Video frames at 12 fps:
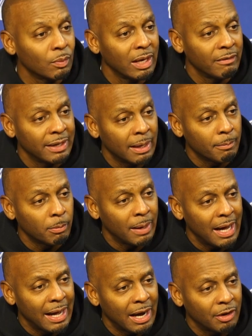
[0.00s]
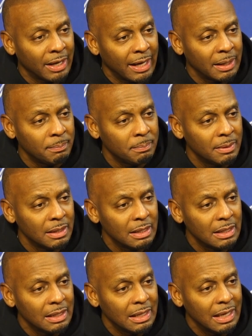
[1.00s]
We have a number by our name.
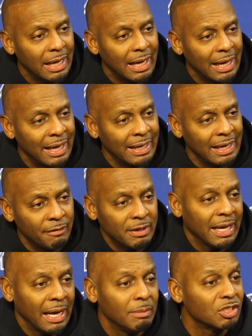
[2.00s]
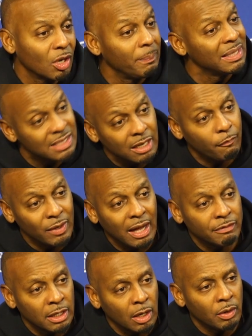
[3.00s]
And every game is going to be tough. We
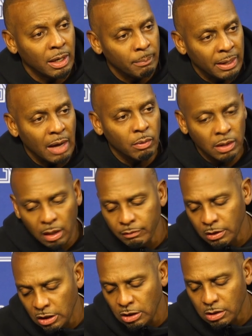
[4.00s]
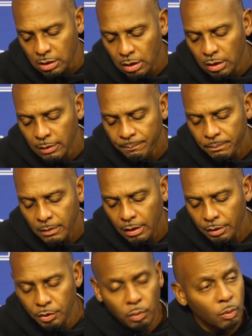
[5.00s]
have to know that. But I would love to just
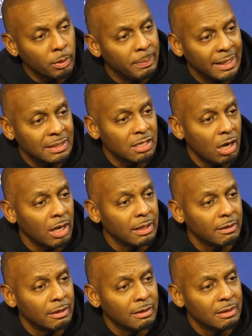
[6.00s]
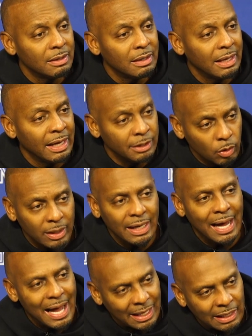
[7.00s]
do what we're being taught, and do it at a
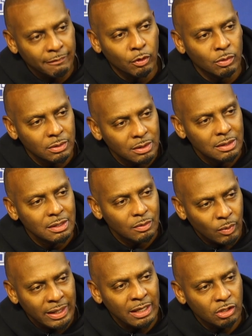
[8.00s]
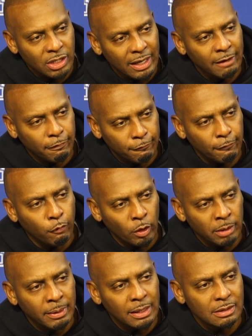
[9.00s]
high level with energy and effort for
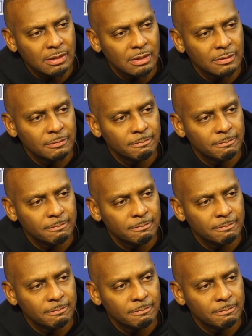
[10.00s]
40 minutes.